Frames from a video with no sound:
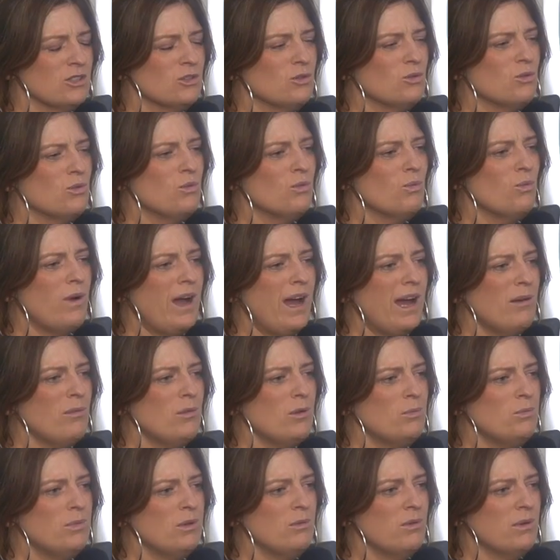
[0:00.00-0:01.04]
So what I
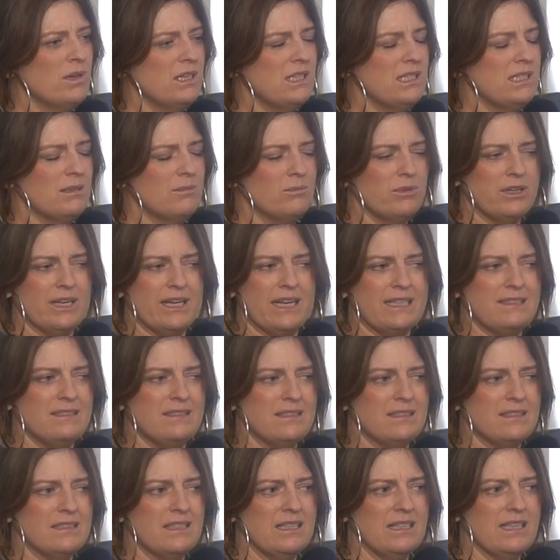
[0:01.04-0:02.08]
would be worried about
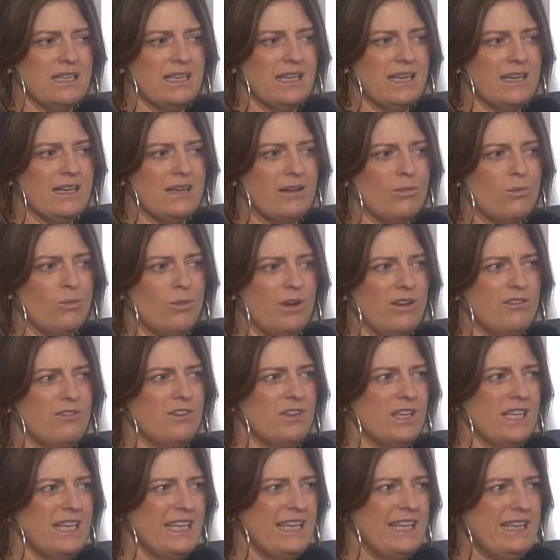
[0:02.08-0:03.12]
is like, what if
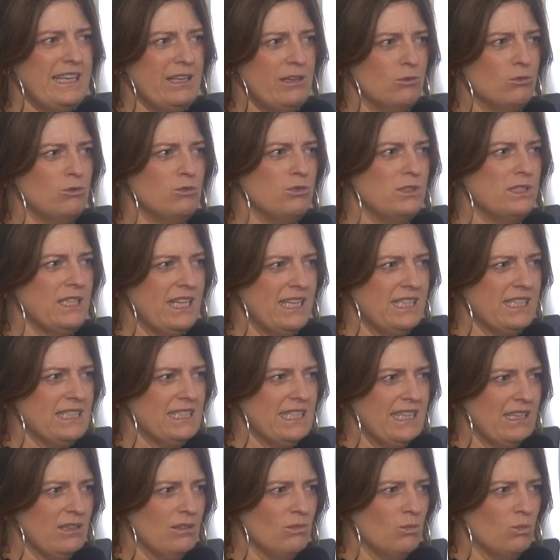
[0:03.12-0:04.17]
it heals in a
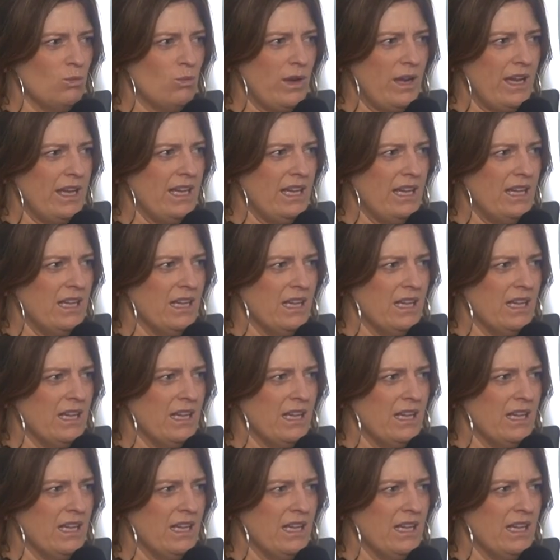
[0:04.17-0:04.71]
certain way?